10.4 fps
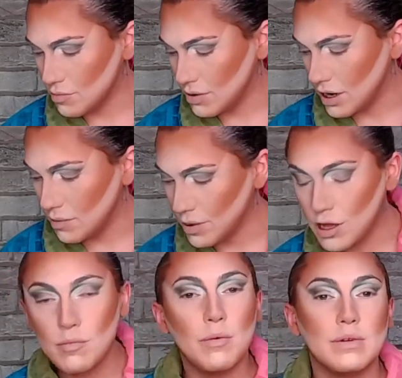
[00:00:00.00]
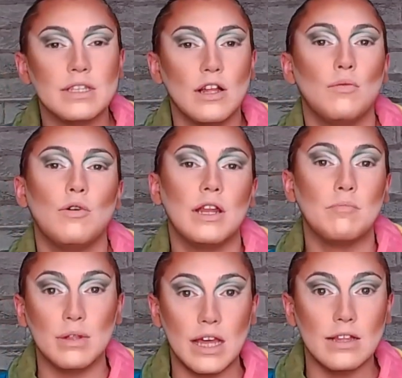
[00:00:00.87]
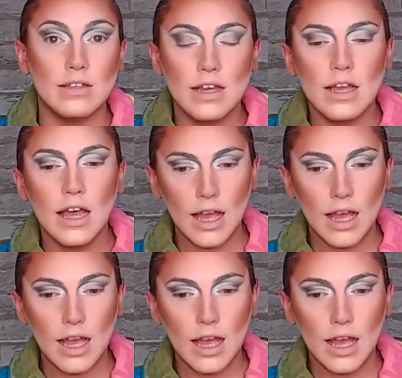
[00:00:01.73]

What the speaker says: pretty well, but we still want to blend it